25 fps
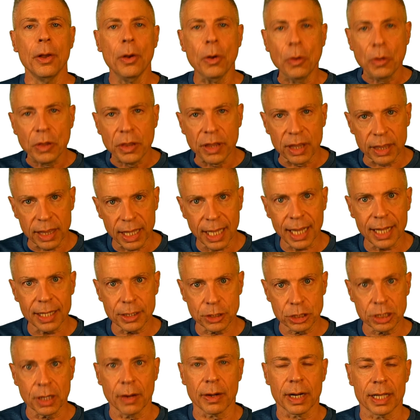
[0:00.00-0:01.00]
The thing
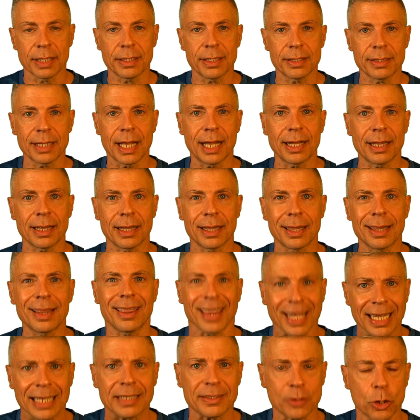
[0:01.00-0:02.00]
it's shown us is that
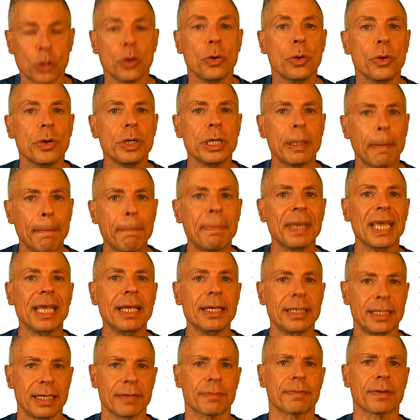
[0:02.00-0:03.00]
things could
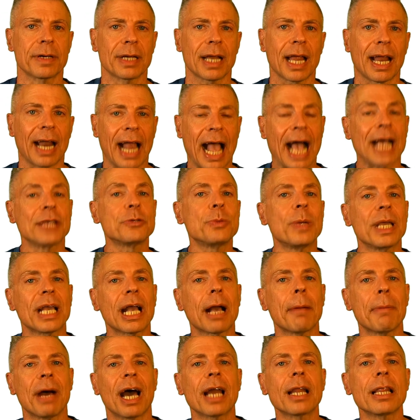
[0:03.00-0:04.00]
be different. And as we
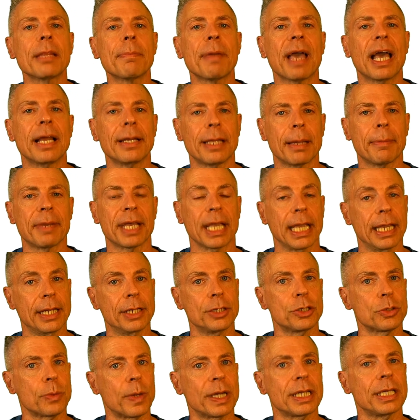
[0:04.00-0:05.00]
come out of the pandemic
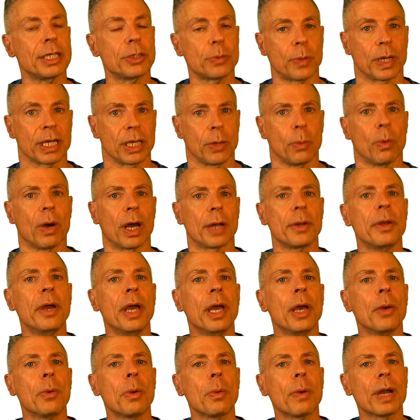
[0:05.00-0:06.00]
in 2021,
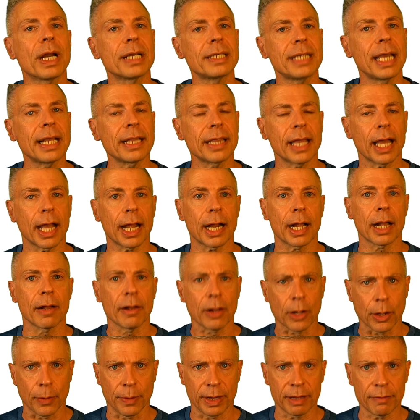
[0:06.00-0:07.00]
we want to take that
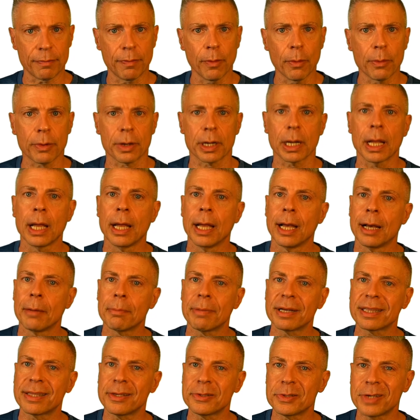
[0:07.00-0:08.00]
going forward.
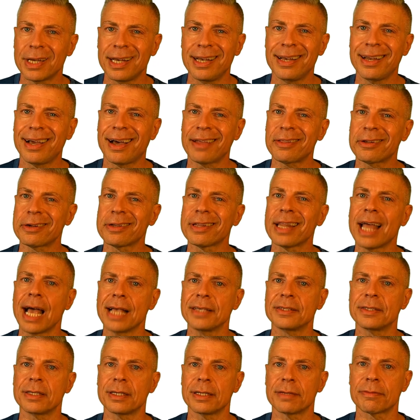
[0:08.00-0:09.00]
But there's another
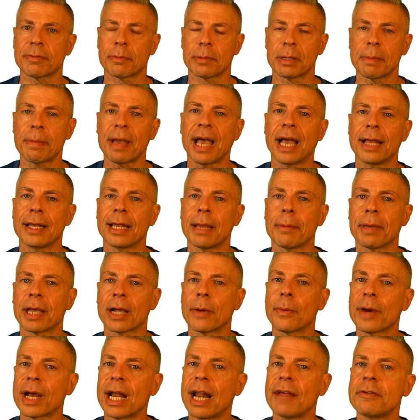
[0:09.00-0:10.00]
lesson from the pandemic,
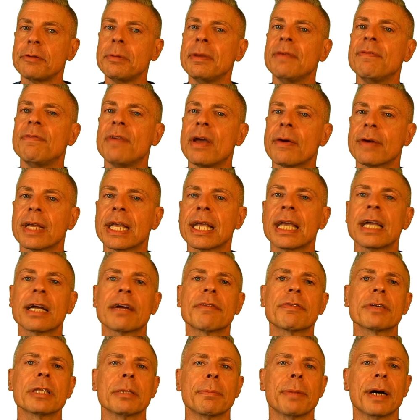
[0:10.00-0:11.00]
and we're going to have to be very
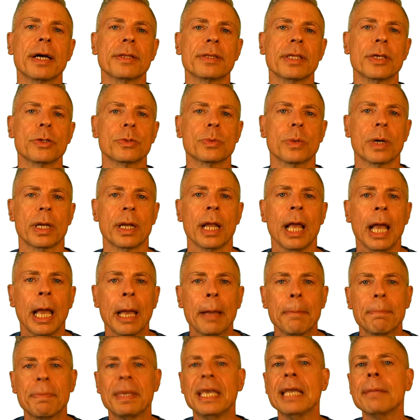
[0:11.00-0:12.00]
careful about this one.
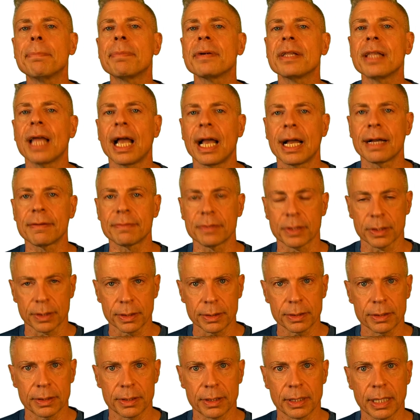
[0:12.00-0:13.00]
People have
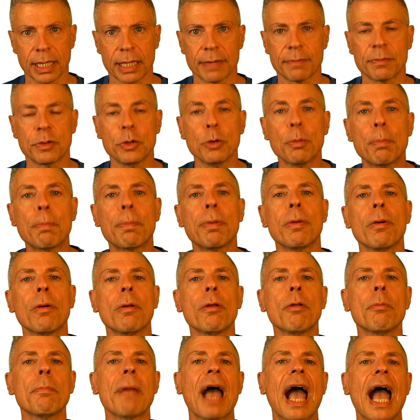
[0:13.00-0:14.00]
learned that if you
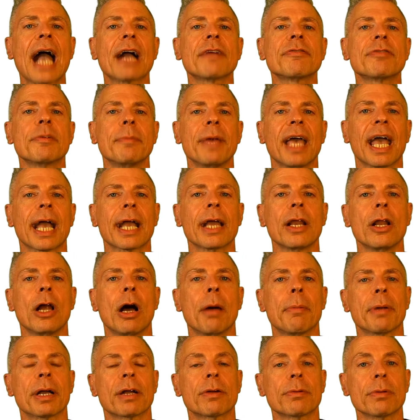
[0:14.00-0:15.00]
pull back from
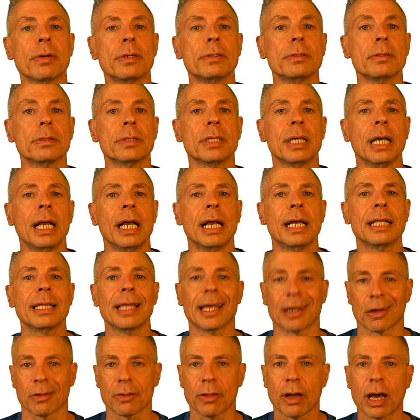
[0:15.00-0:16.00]
economic growth,
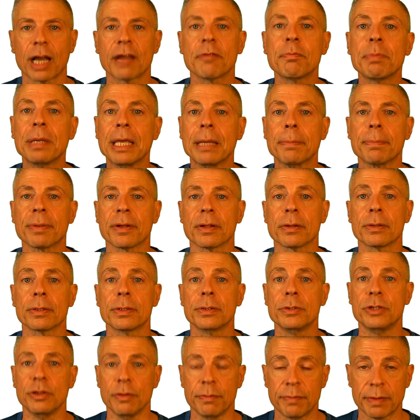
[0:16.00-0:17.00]
then a lot of people
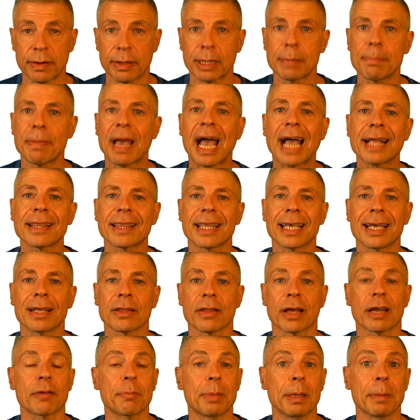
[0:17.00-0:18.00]
do very badly. A
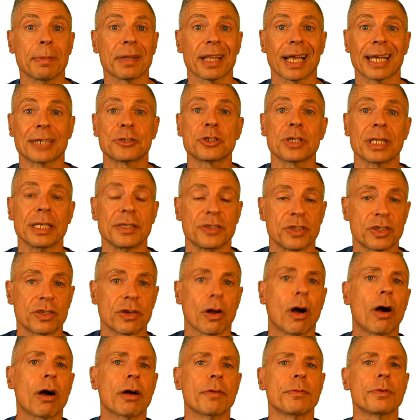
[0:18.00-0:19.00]
lot of people actually
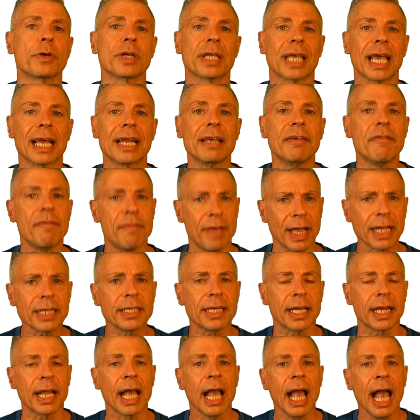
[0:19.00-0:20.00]
starve or get
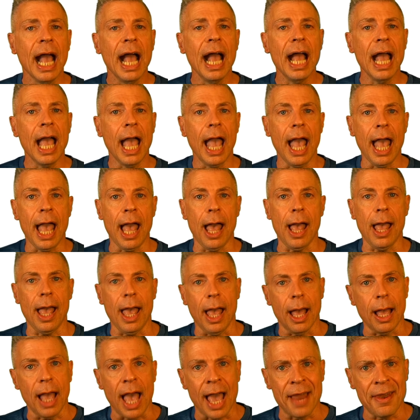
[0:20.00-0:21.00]
evicted.
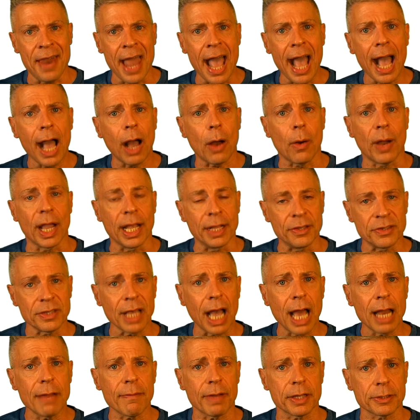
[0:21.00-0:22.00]
And now,
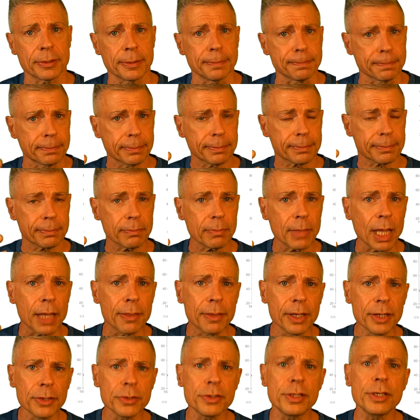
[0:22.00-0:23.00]
inside of us,
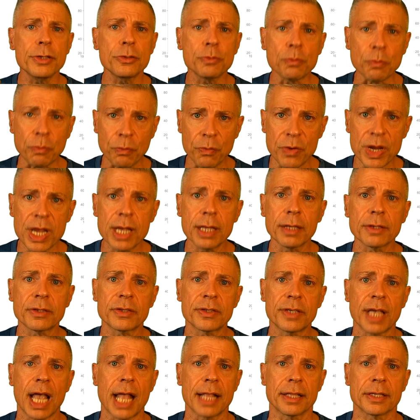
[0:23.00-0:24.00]
there's this real
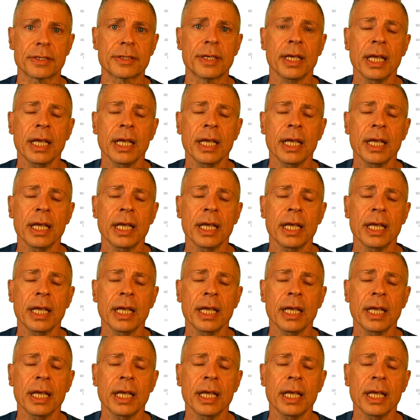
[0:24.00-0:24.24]
sense